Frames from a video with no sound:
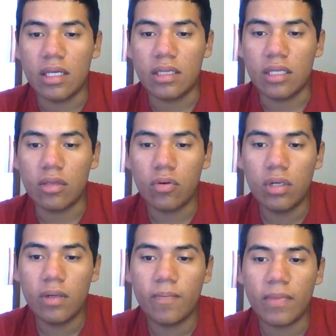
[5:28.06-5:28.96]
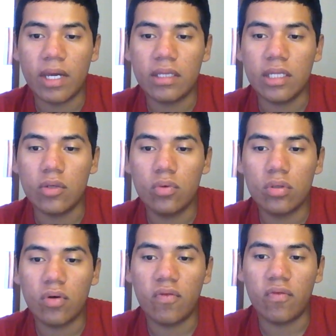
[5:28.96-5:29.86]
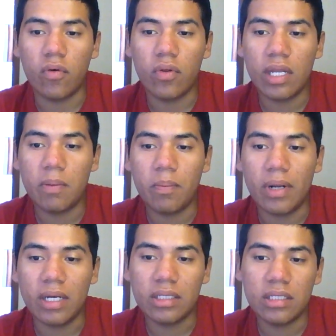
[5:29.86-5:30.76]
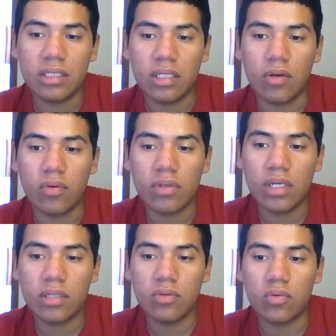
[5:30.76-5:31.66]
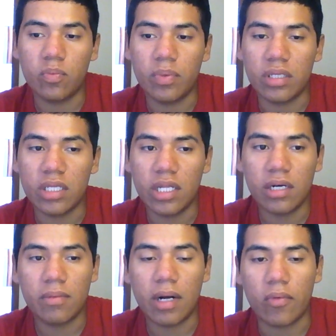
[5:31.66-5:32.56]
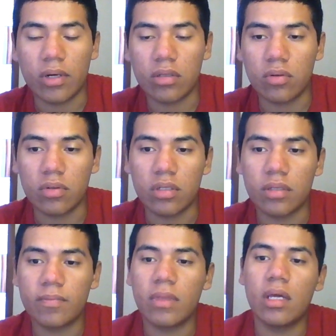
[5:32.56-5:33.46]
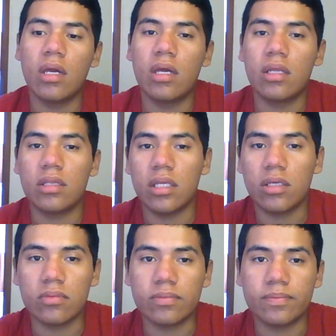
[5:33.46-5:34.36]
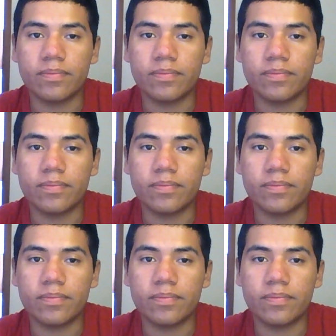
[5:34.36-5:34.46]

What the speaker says: the soil, and the use of other practice in order to preserve our soils. Thank you.